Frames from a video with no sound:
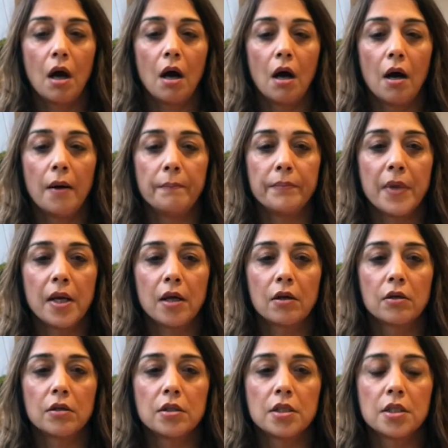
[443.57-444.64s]
and it
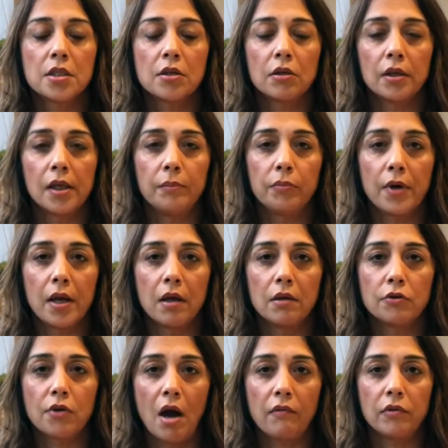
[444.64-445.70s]
could certainly
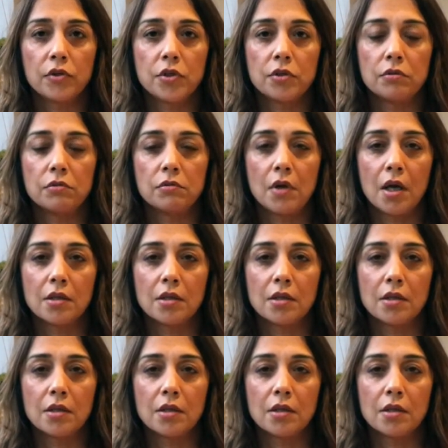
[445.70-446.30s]
bring travel to